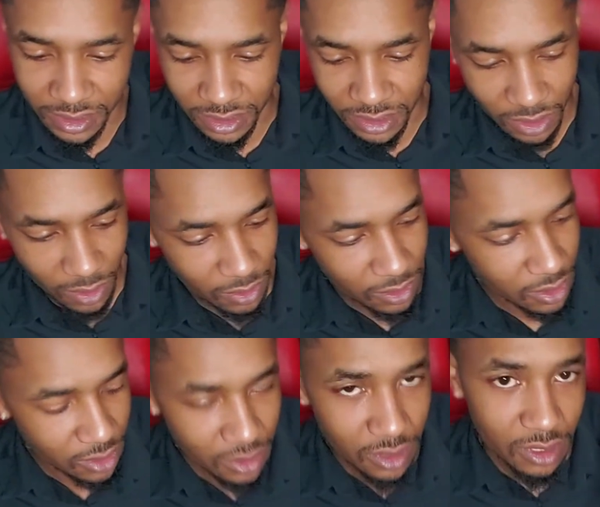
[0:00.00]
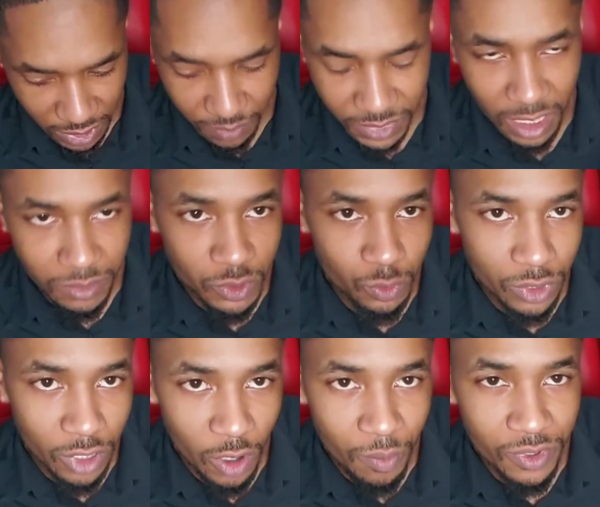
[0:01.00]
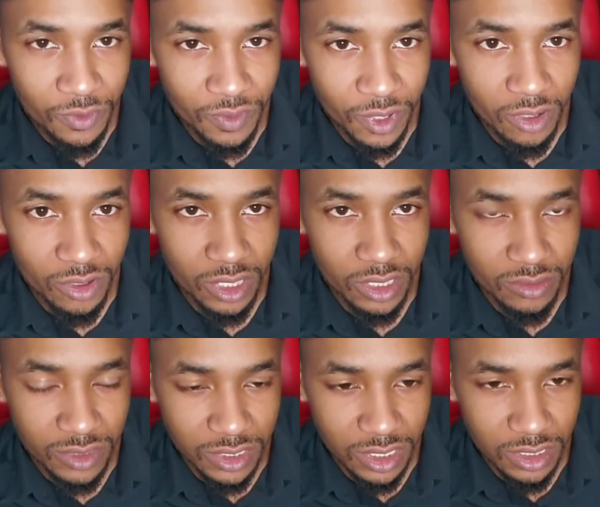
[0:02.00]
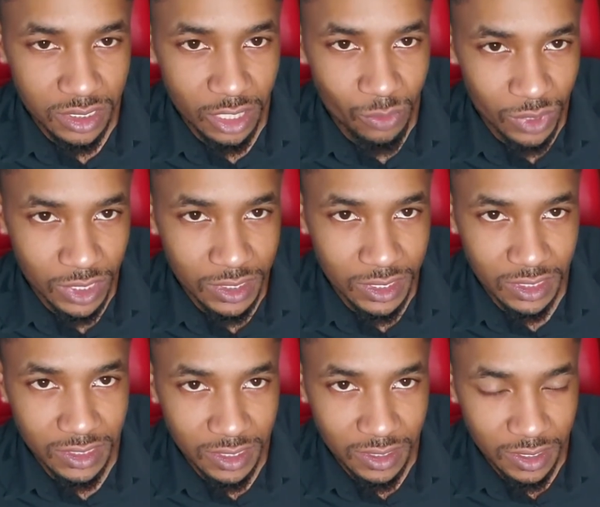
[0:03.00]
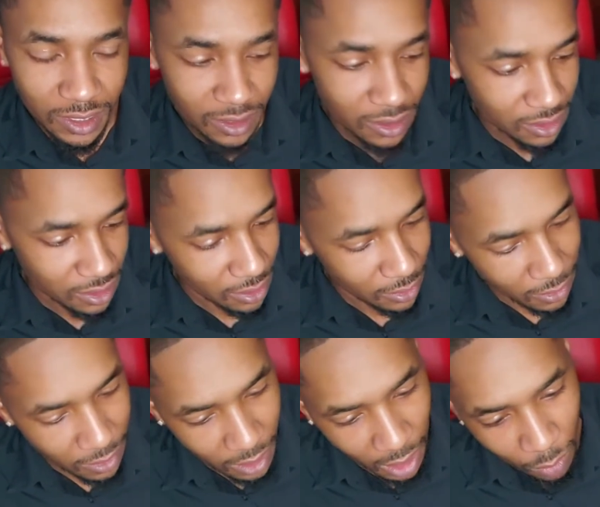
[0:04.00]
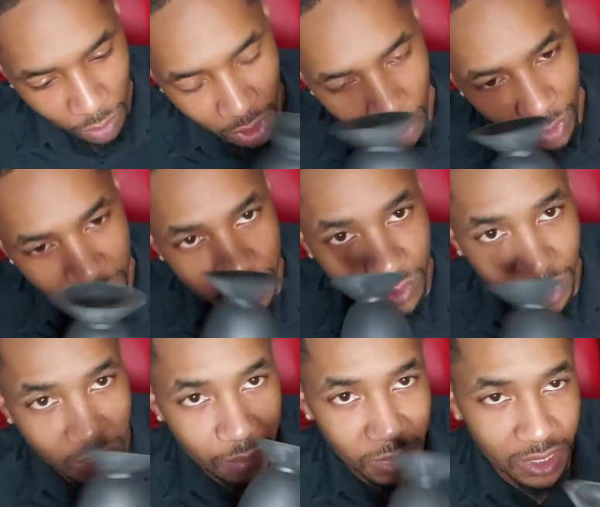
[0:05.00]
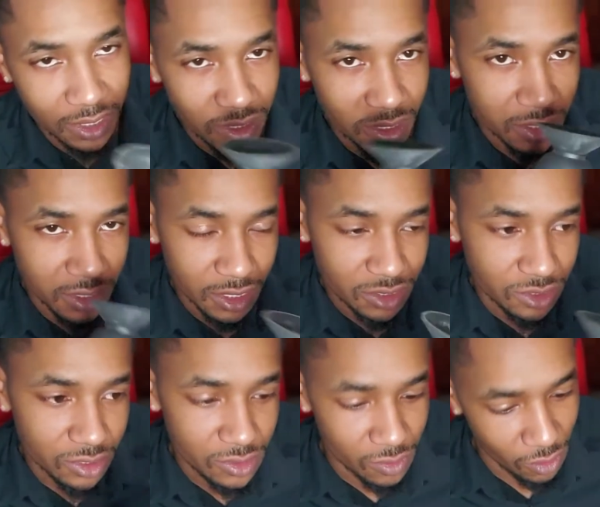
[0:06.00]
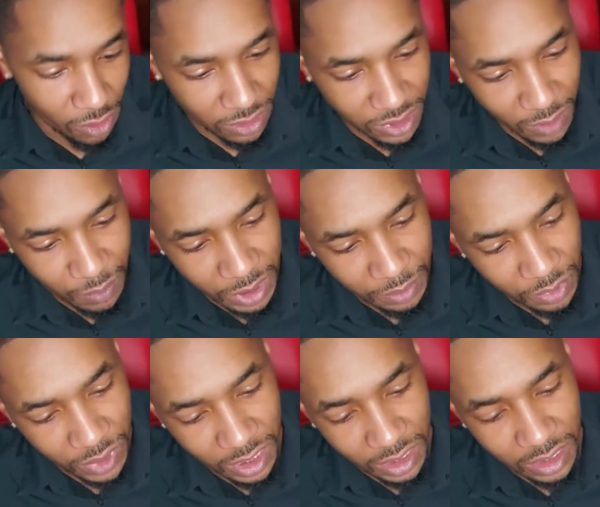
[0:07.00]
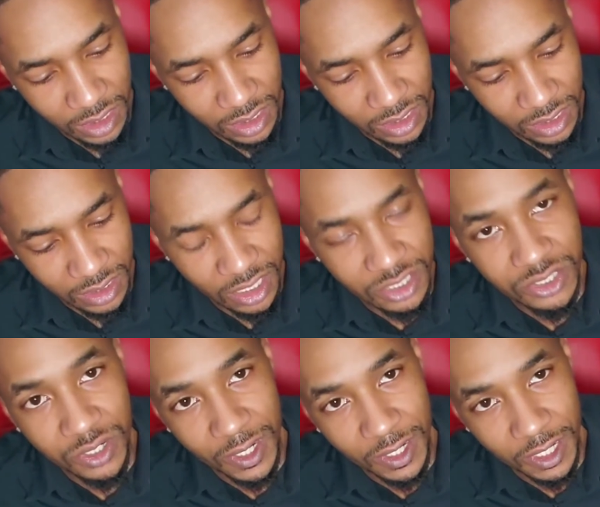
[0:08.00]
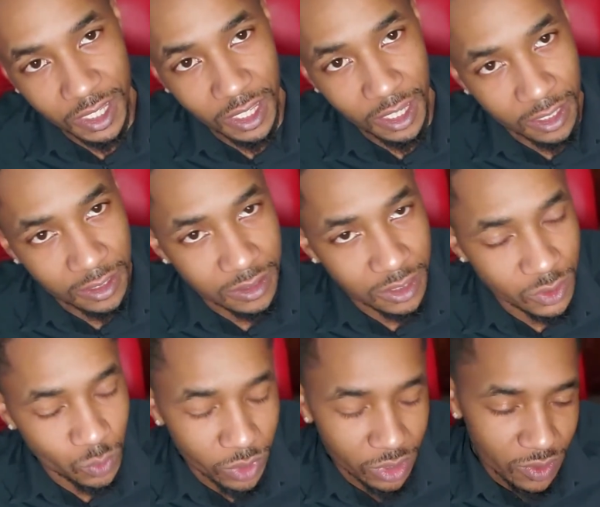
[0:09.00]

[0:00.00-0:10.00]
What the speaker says: So sometimes you will open the phone and you see it's like really dusty in there. I would always recommend getting a duster, or some people get the duster in a can as well.